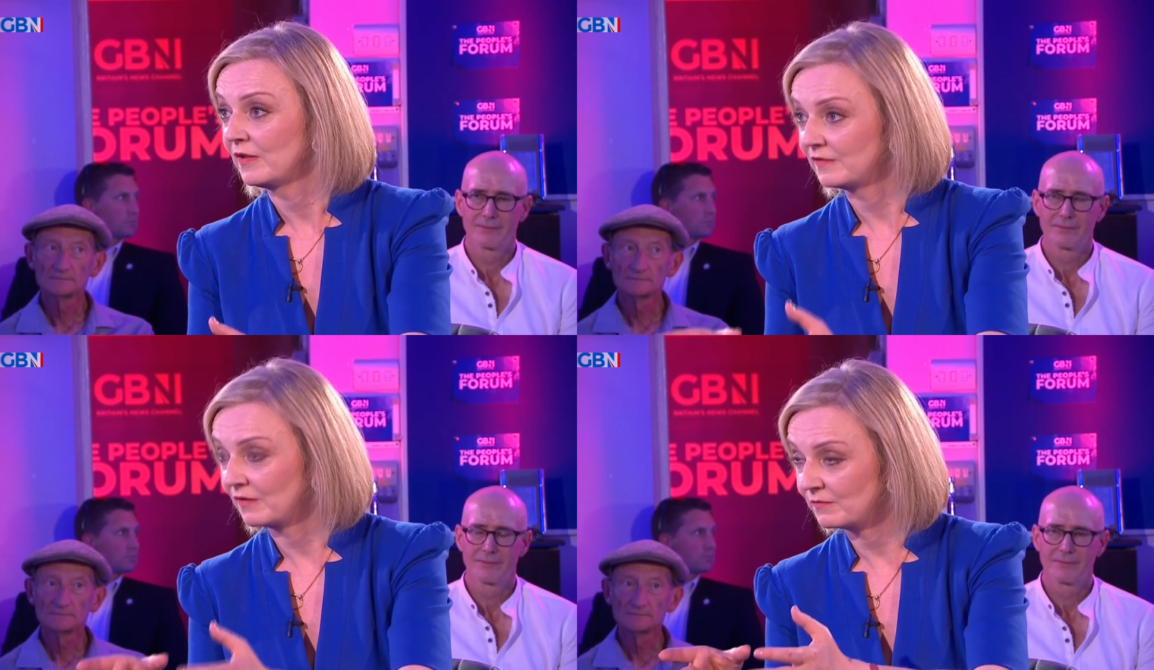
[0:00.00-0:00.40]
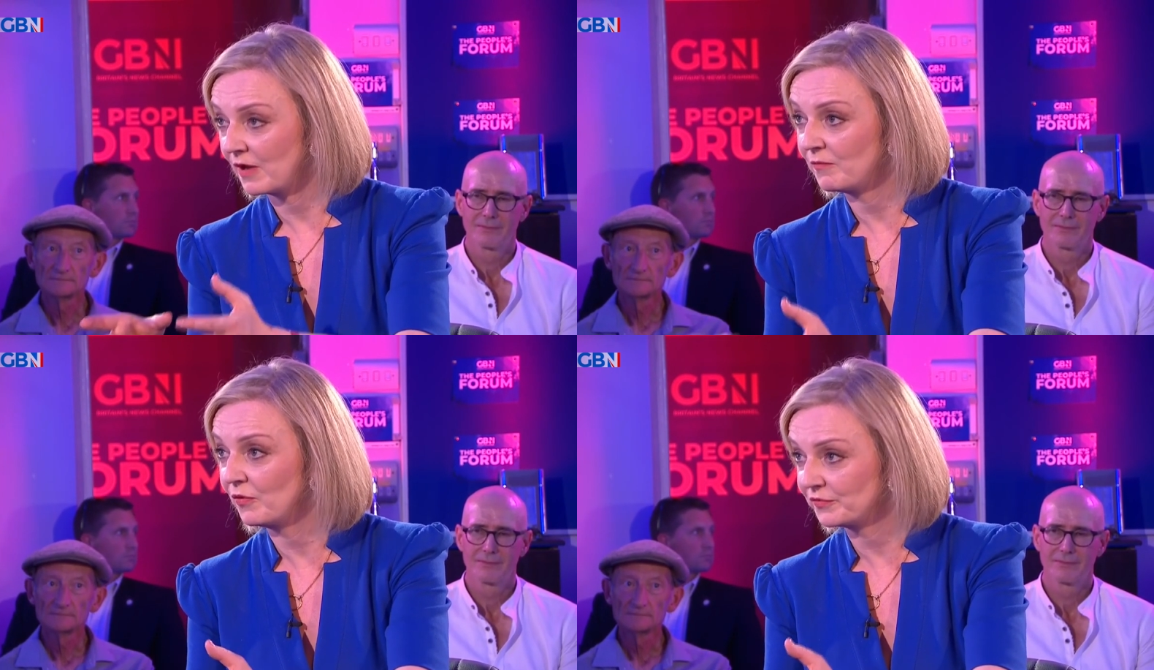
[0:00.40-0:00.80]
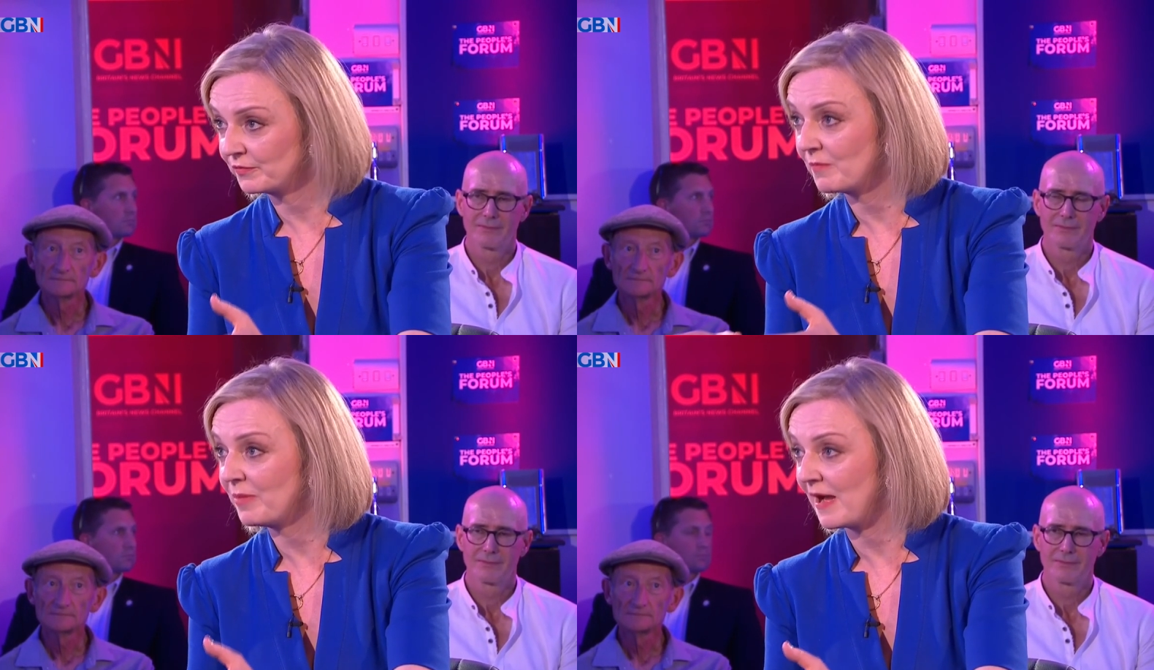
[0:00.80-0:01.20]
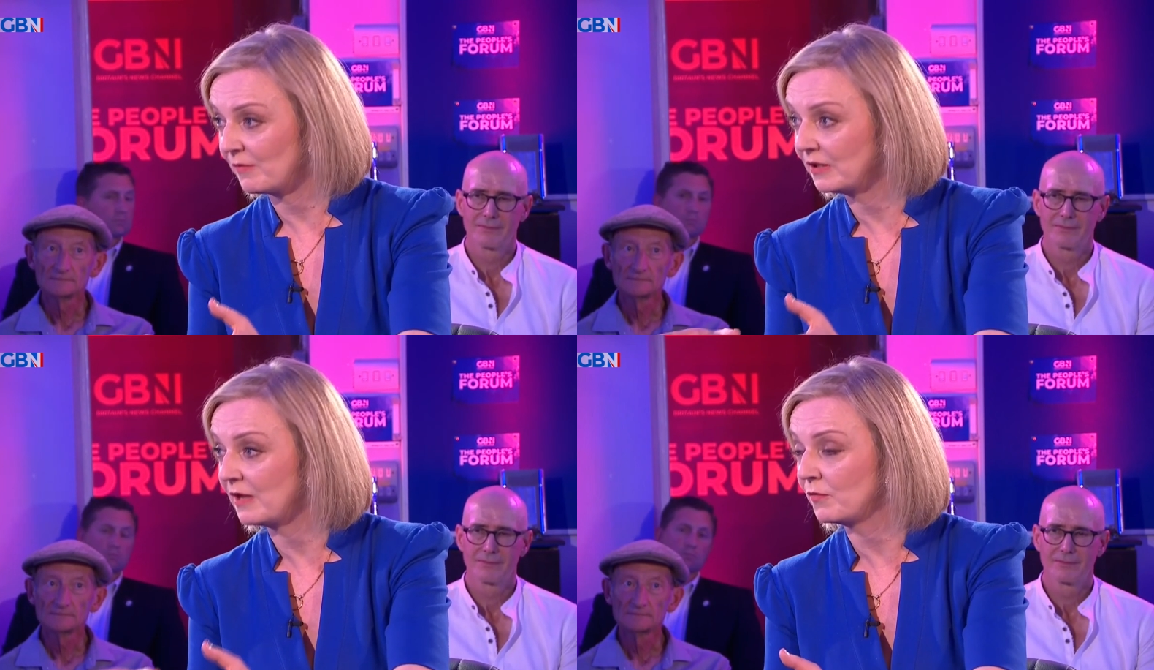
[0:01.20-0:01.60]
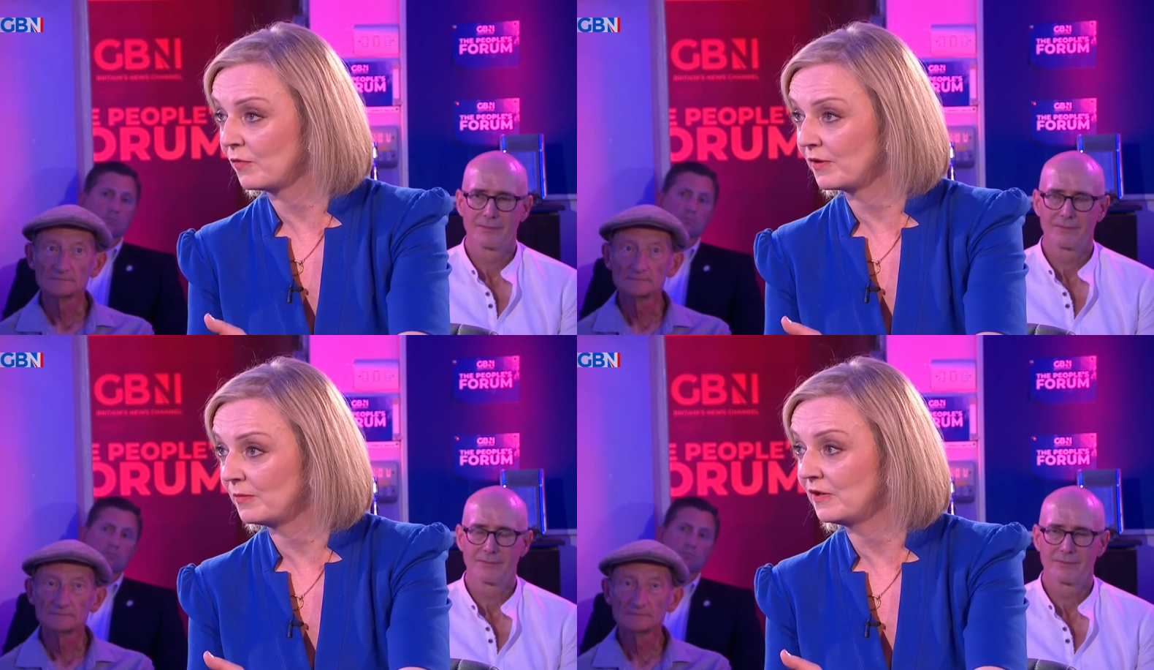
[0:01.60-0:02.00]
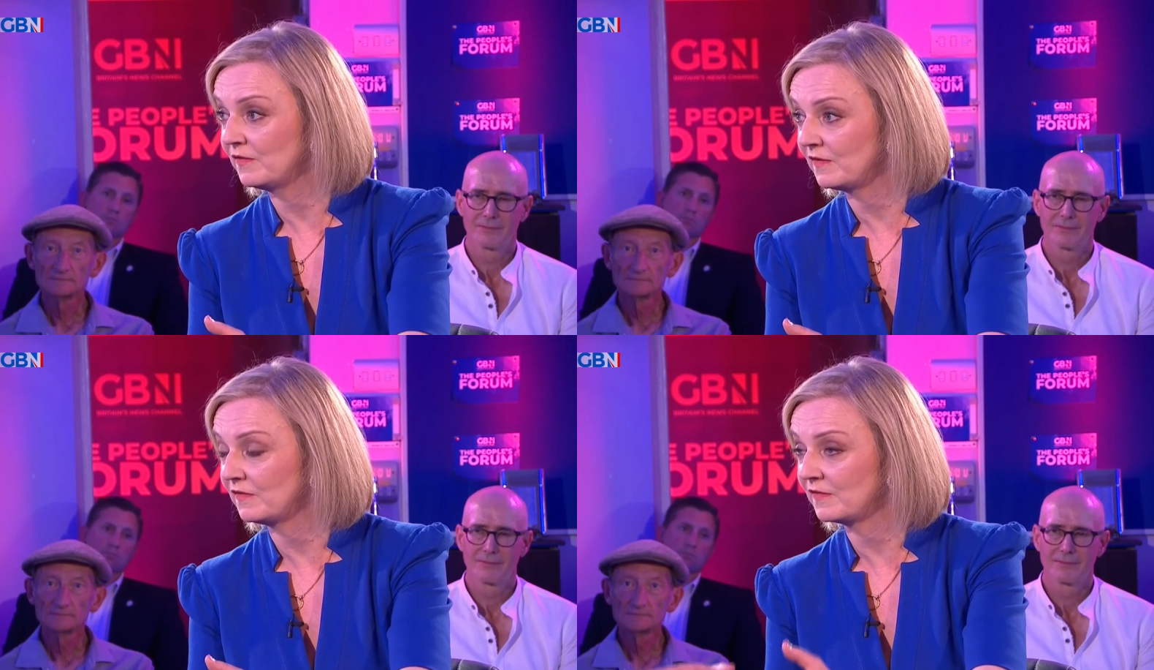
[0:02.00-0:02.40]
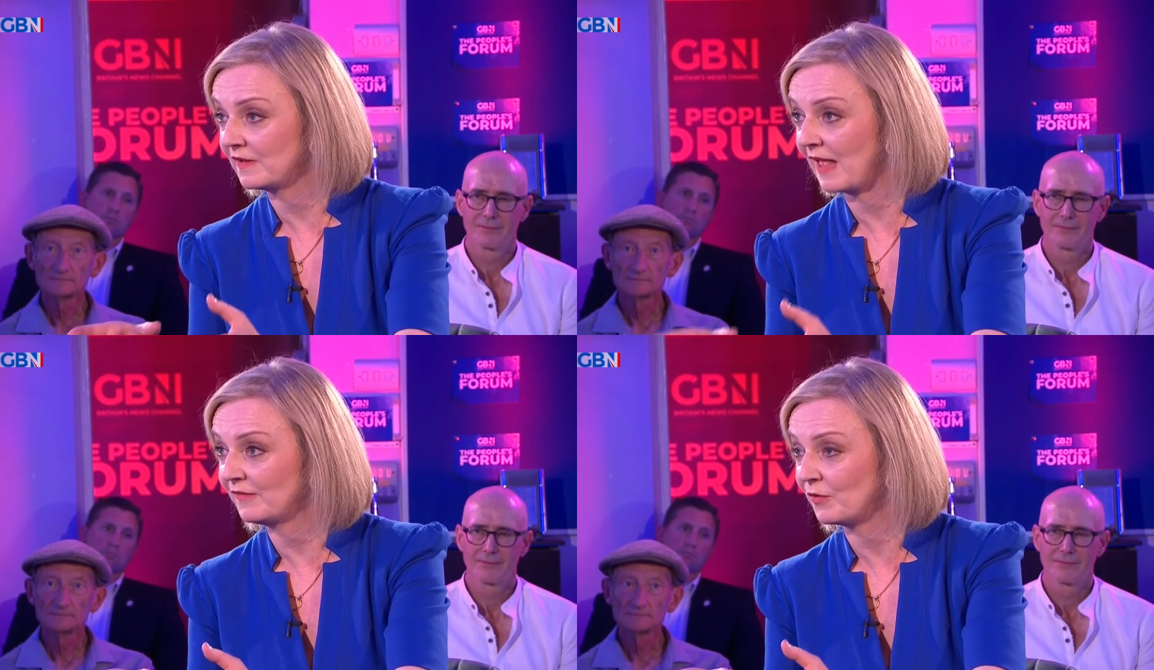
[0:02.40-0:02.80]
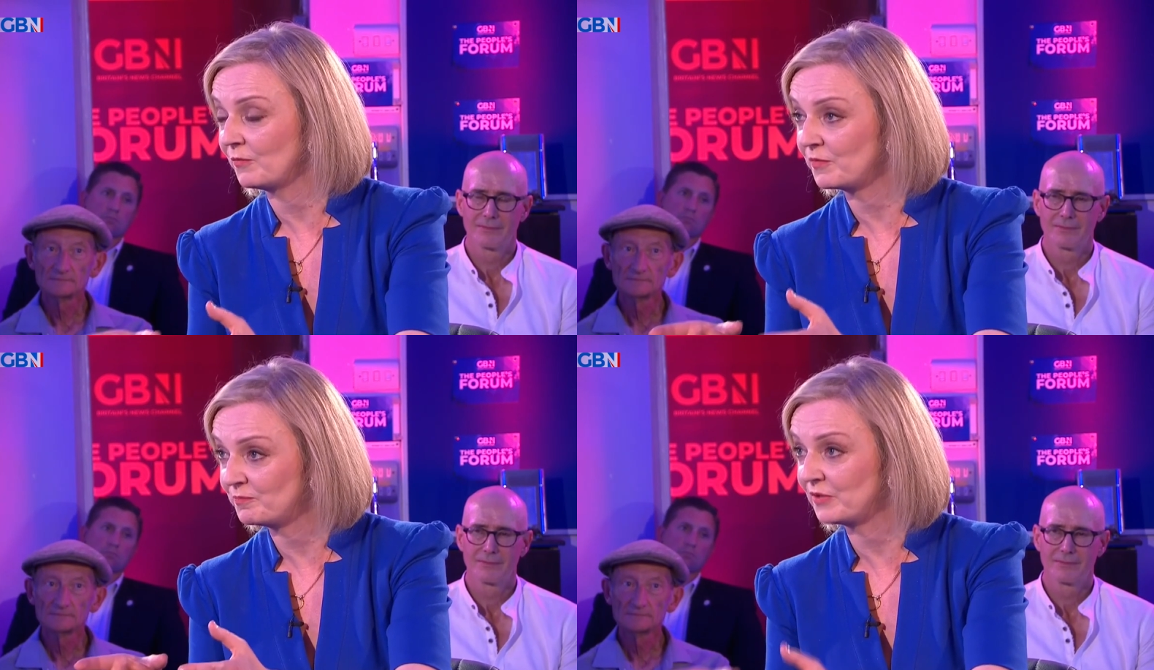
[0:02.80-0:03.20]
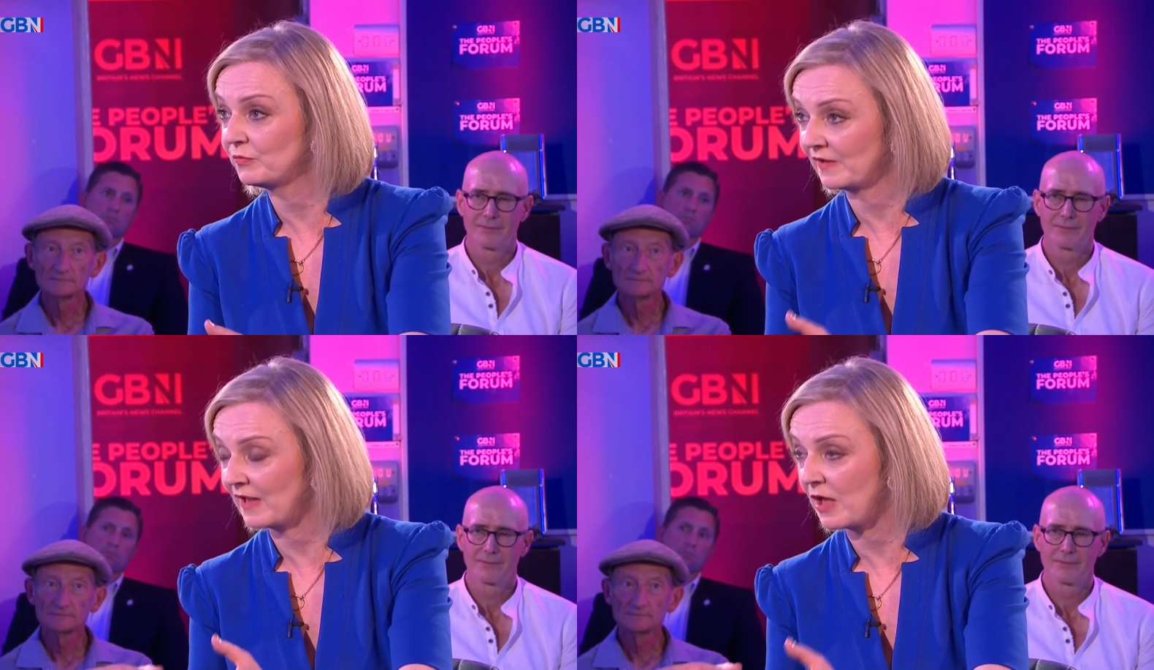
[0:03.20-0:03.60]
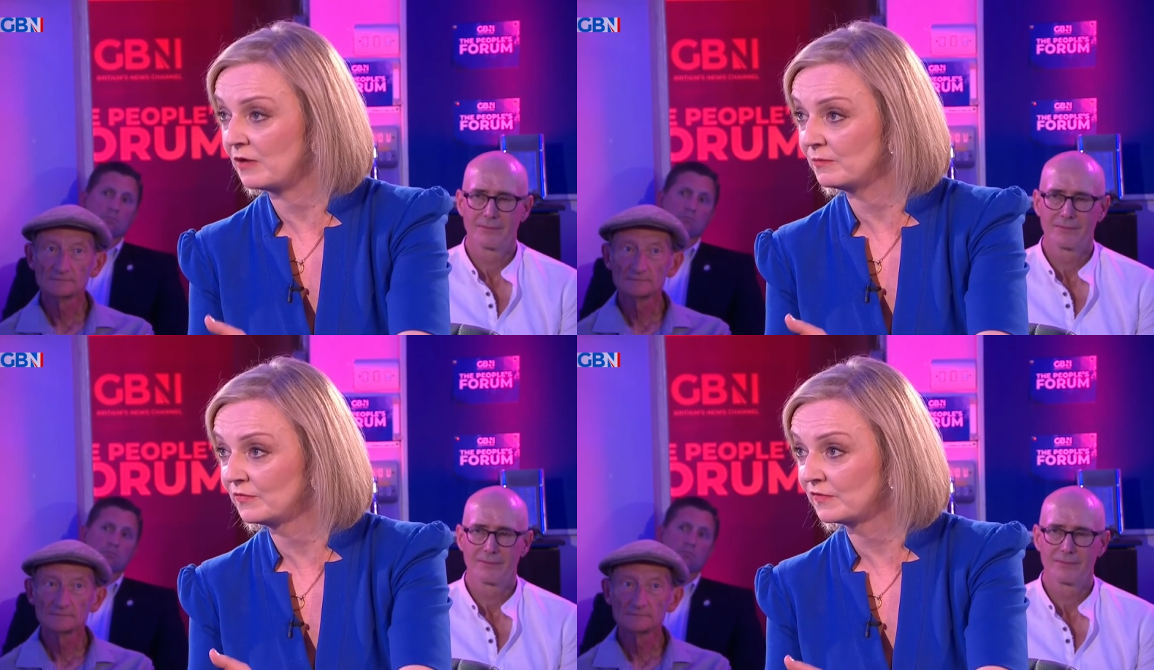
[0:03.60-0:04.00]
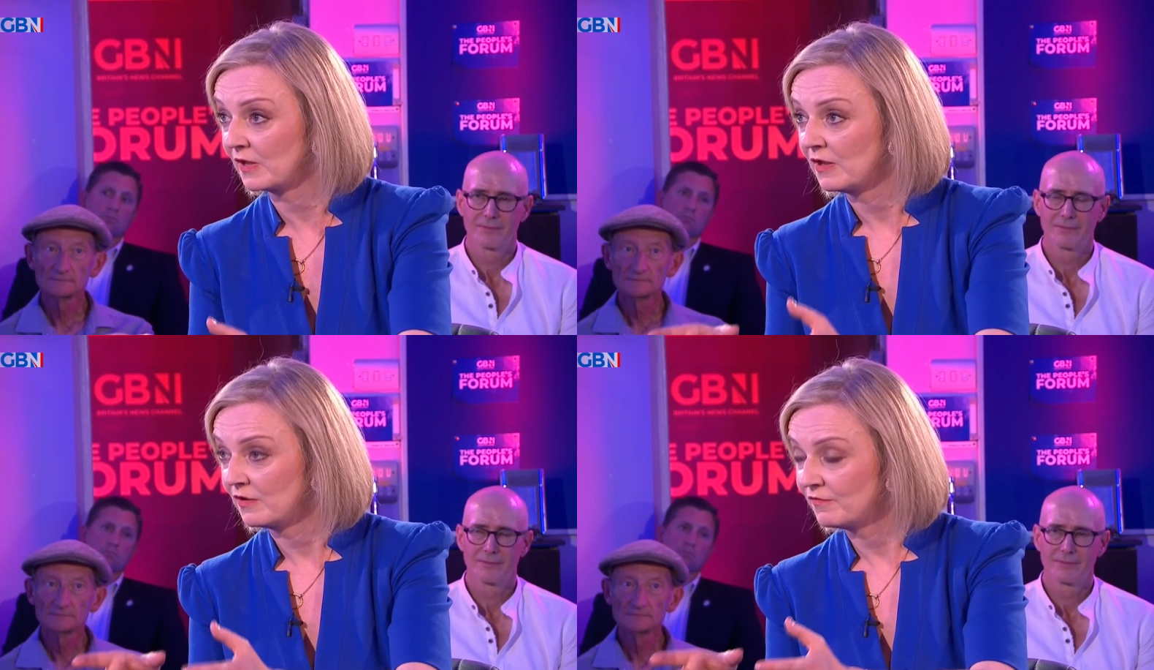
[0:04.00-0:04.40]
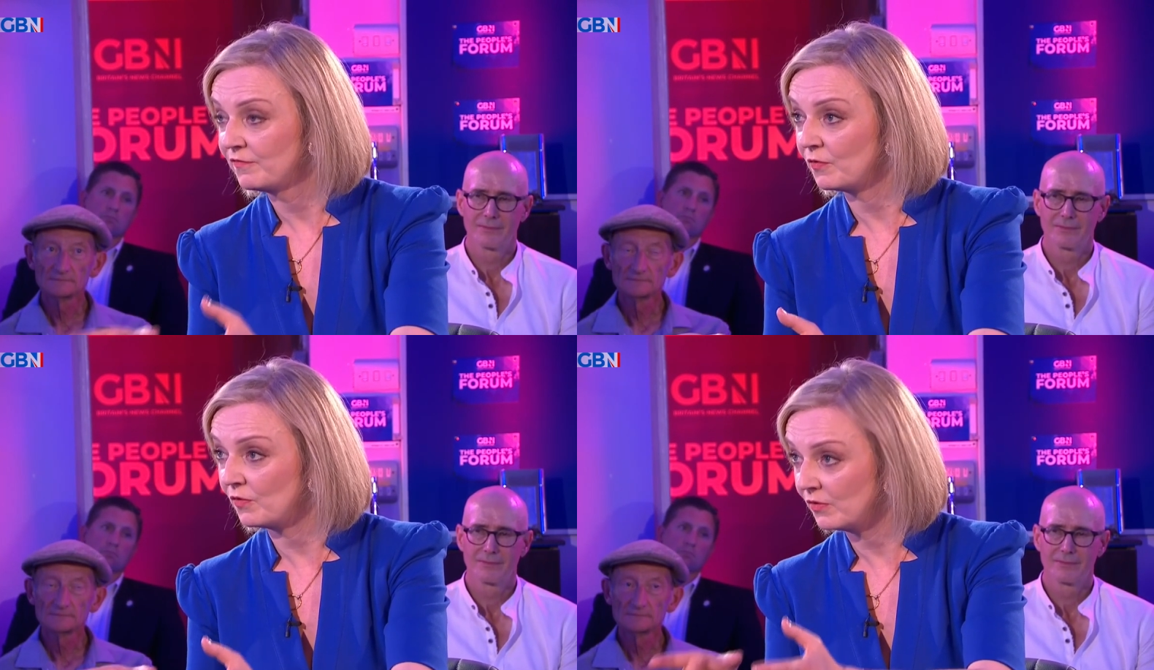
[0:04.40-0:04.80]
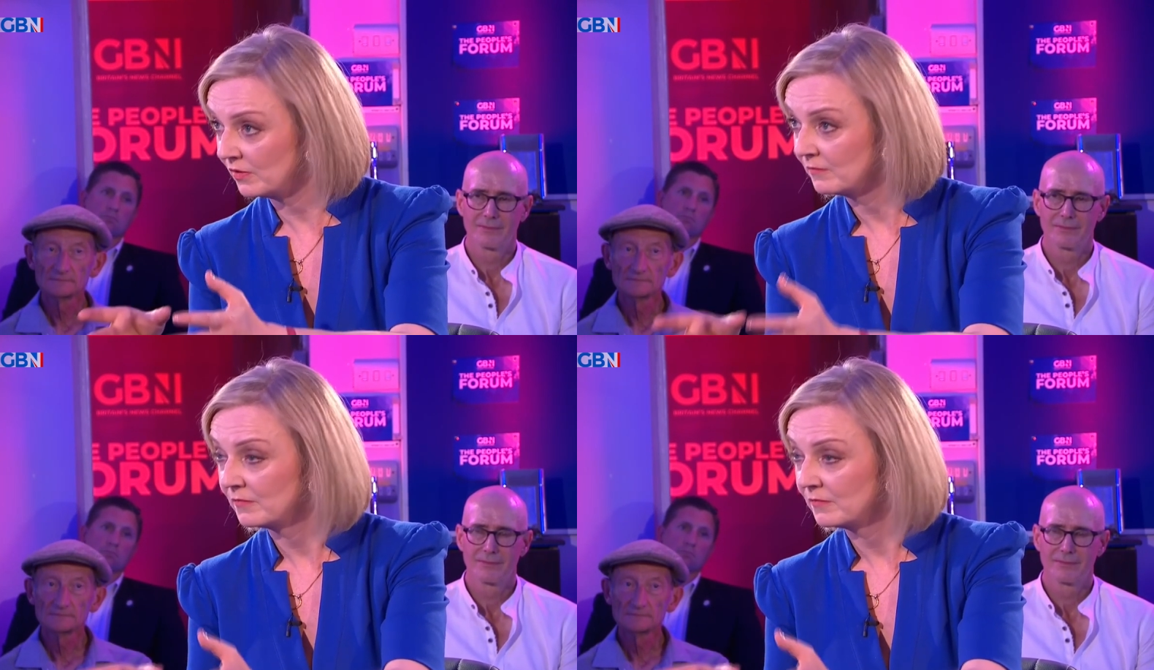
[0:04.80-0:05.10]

Speaker 1: So I want to empower local communities to get on with building homes for